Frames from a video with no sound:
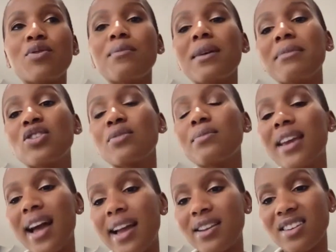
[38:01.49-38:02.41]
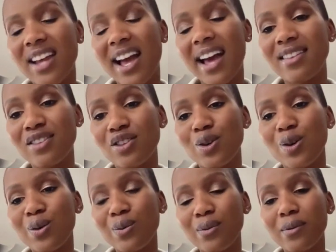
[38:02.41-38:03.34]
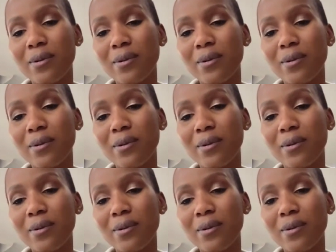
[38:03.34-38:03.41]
remember to be kind to others too.